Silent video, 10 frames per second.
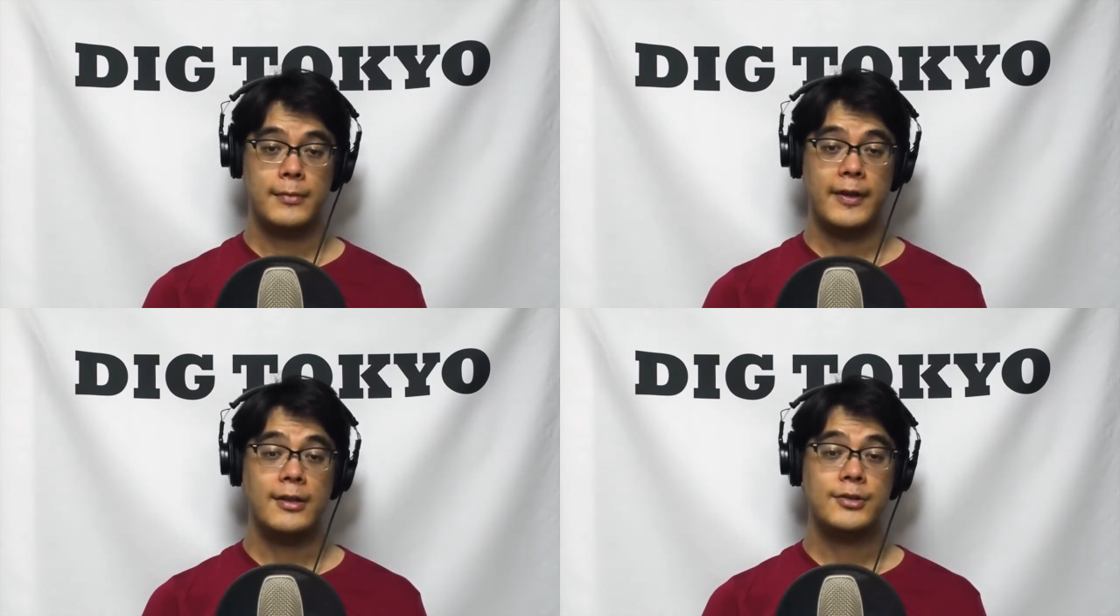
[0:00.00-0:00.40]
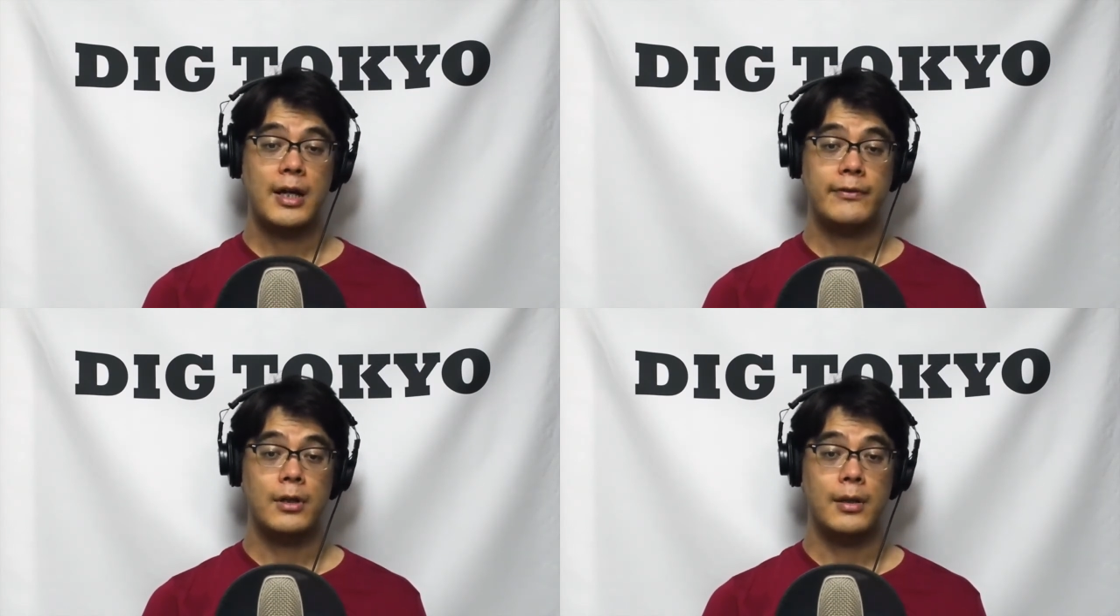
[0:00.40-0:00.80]
They also
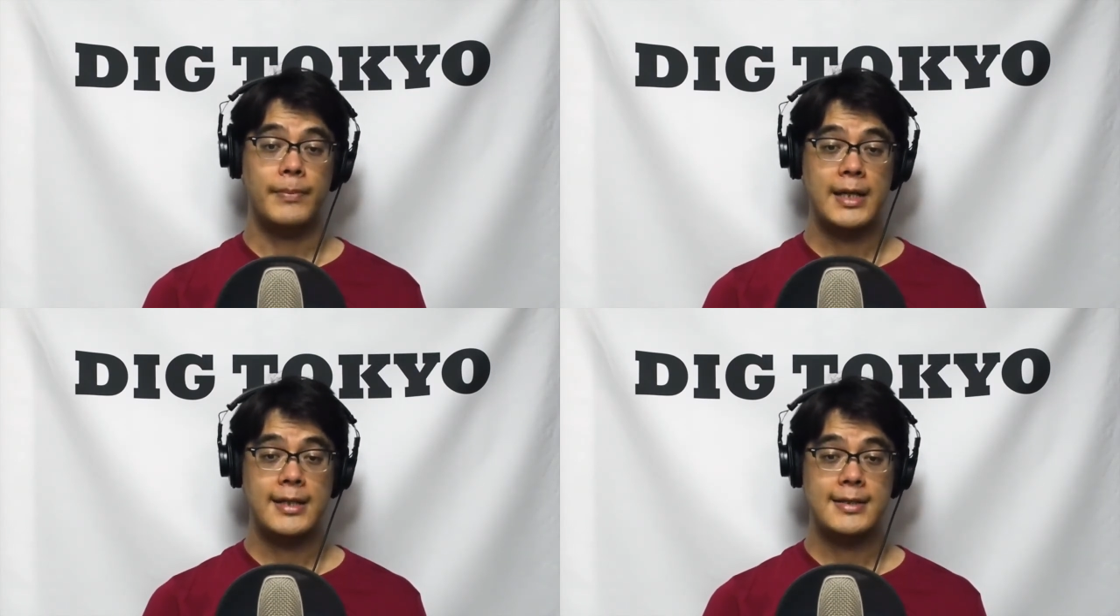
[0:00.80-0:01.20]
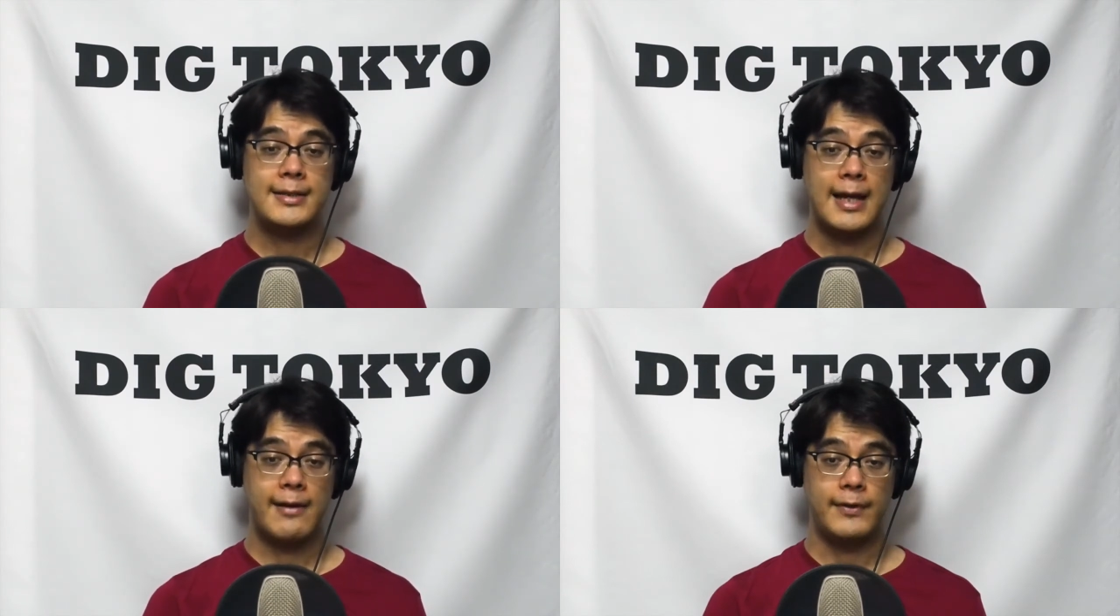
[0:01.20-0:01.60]
have a Beans
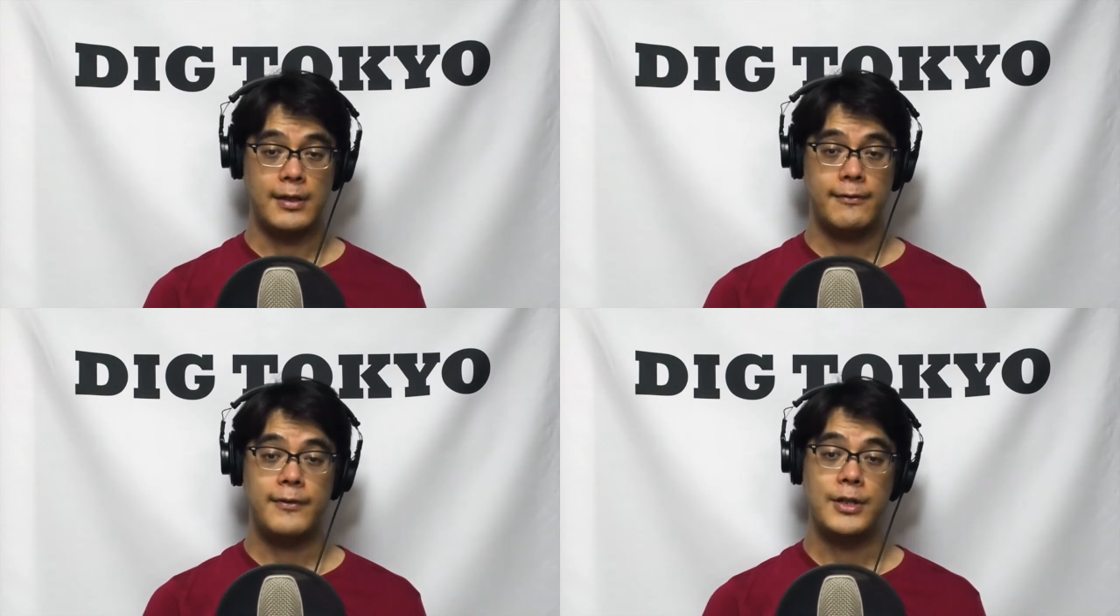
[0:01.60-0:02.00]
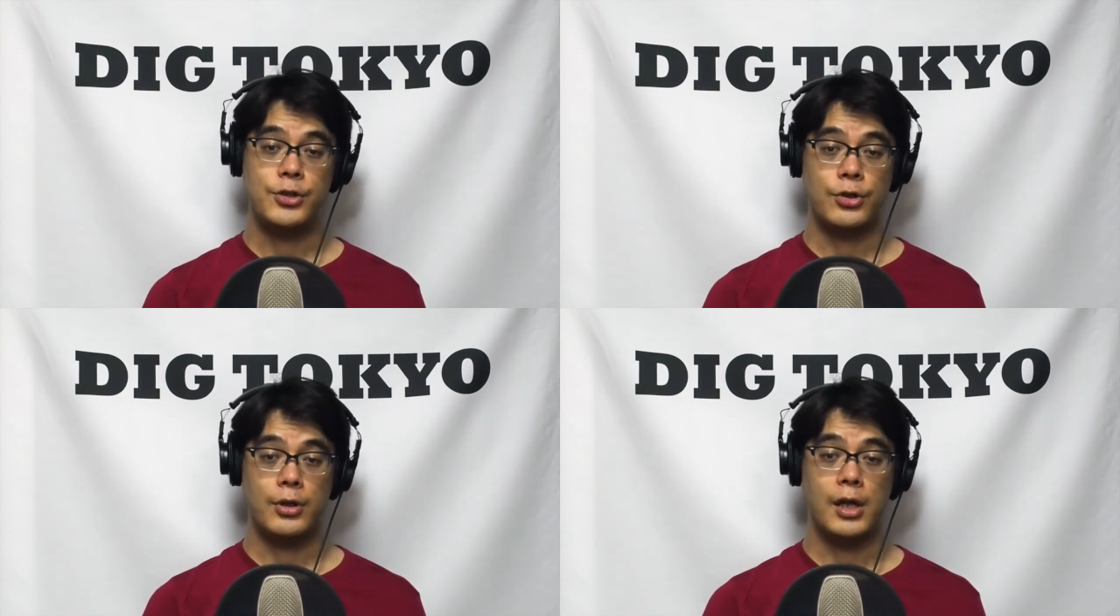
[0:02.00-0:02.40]
Navi
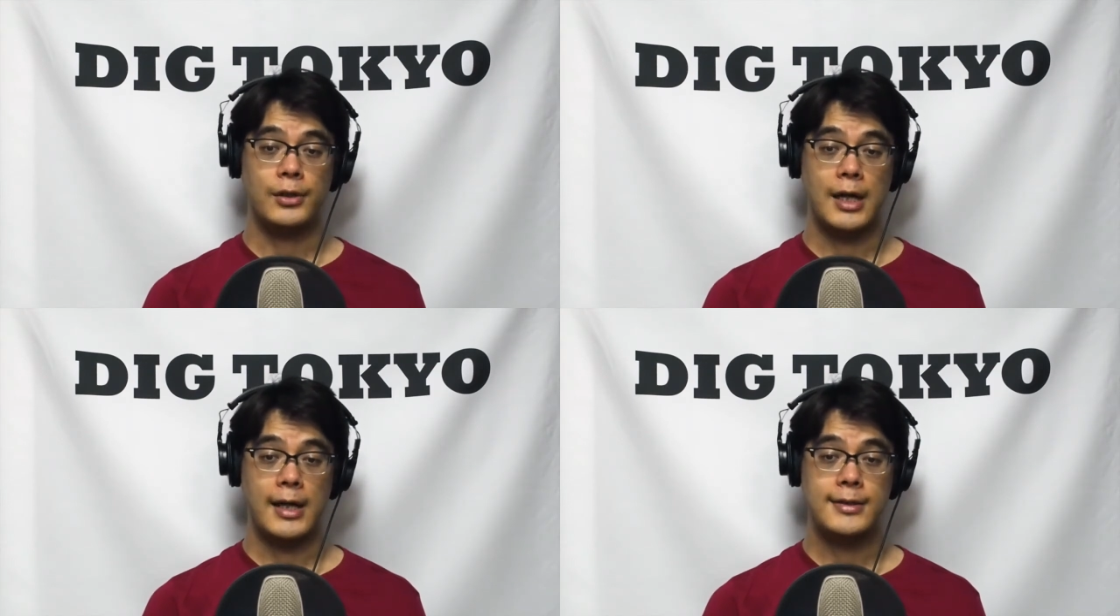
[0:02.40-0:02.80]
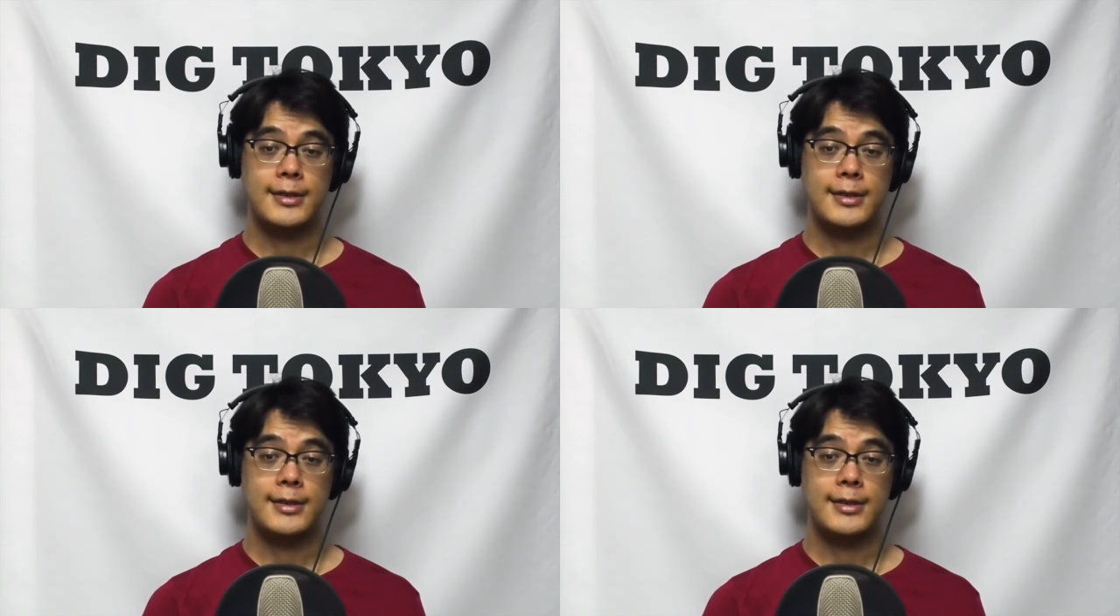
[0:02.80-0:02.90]
feature online